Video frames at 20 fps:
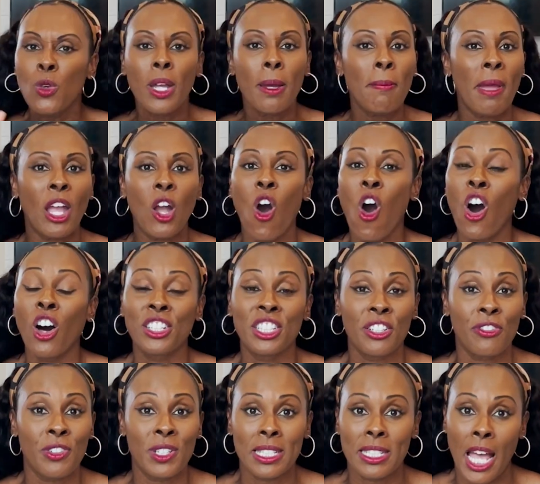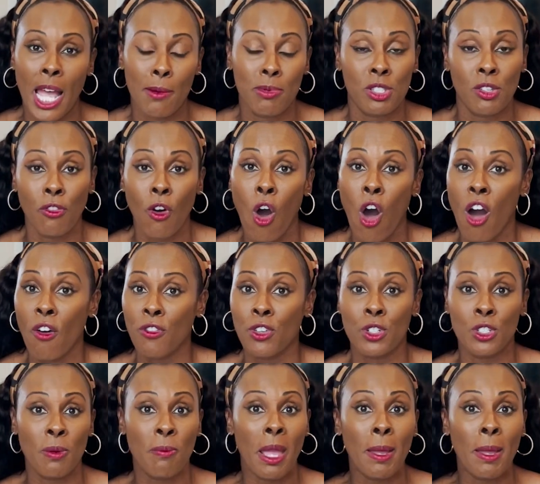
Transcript: You can make all different types of offers.